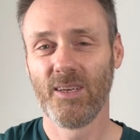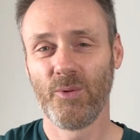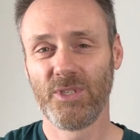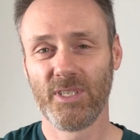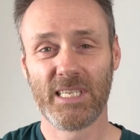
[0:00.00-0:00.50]

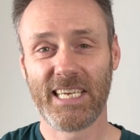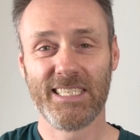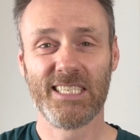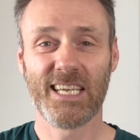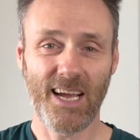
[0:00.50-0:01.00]
which is the
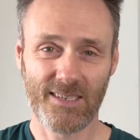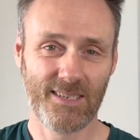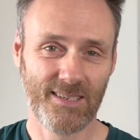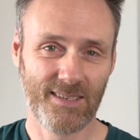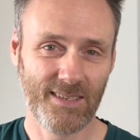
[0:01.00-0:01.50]
exact
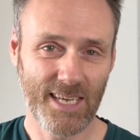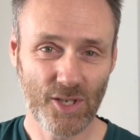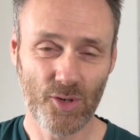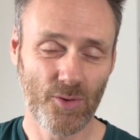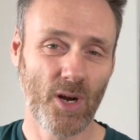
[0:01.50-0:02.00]

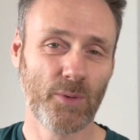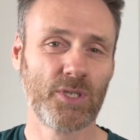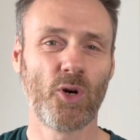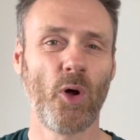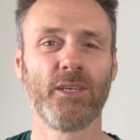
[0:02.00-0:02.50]
issue that I was
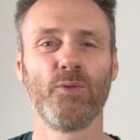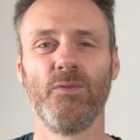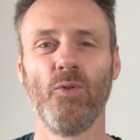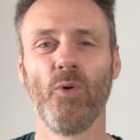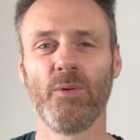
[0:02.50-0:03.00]
trying to
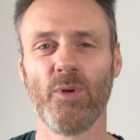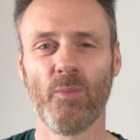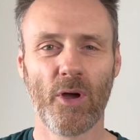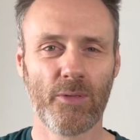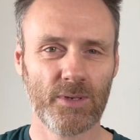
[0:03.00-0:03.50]
avoid with
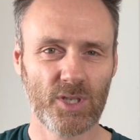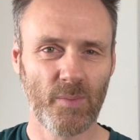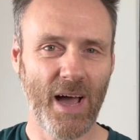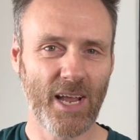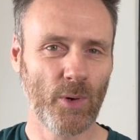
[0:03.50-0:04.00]
both
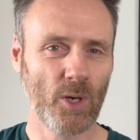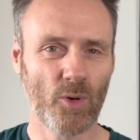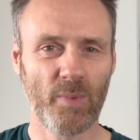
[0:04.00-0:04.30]
Shimano and Look